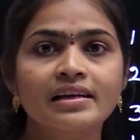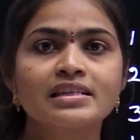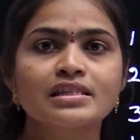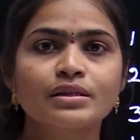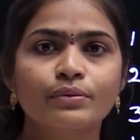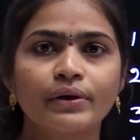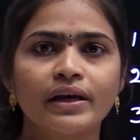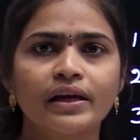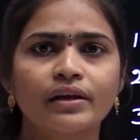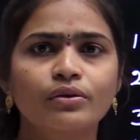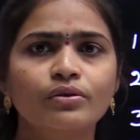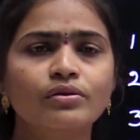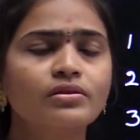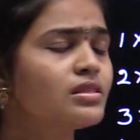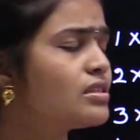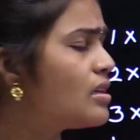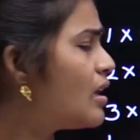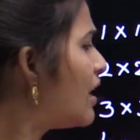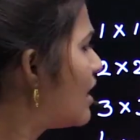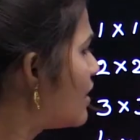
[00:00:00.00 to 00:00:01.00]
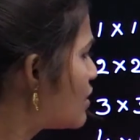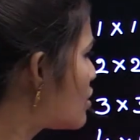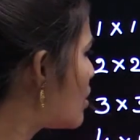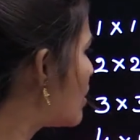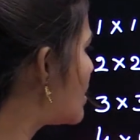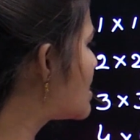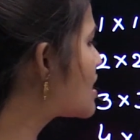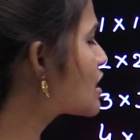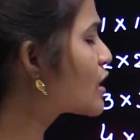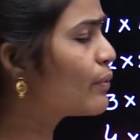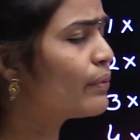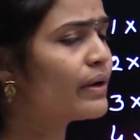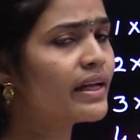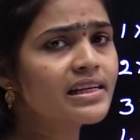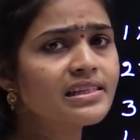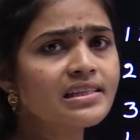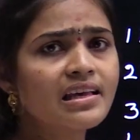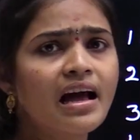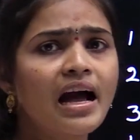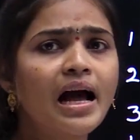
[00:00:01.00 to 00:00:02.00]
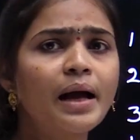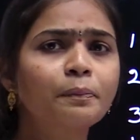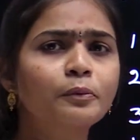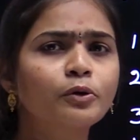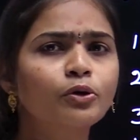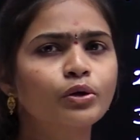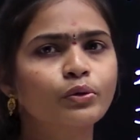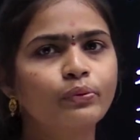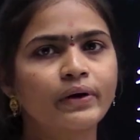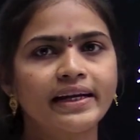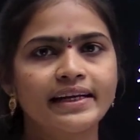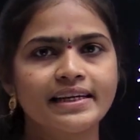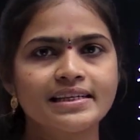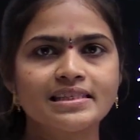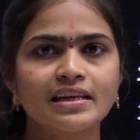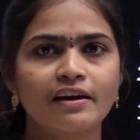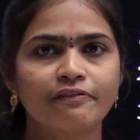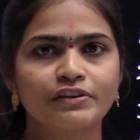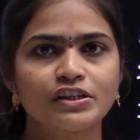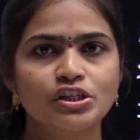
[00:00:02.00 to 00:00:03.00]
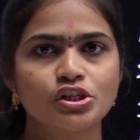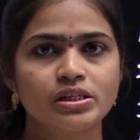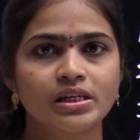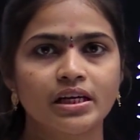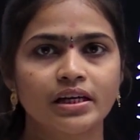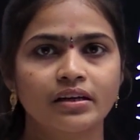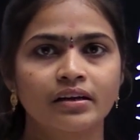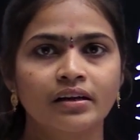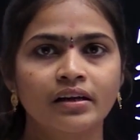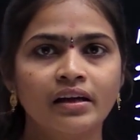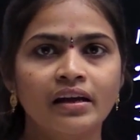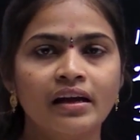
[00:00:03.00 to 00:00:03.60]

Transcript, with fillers: square roots uh, sorry squares up to 20 sufficient